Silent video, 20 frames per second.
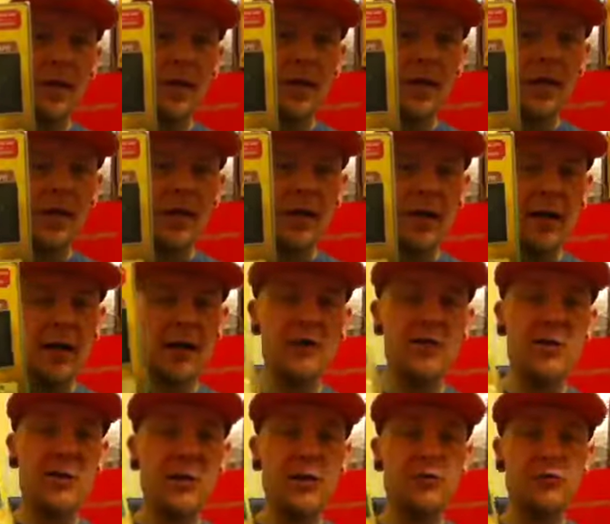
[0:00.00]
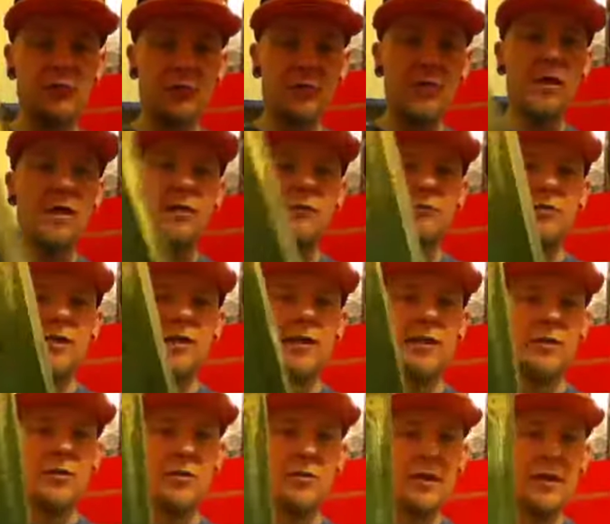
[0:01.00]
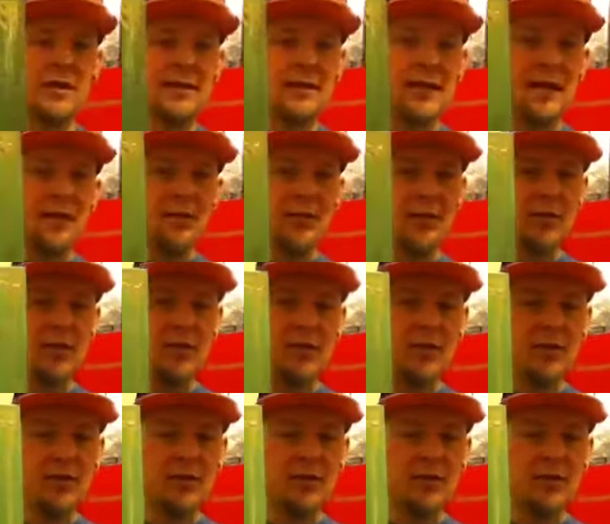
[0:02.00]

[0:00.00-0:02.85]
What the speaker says: and I do really, really like these gamer guides.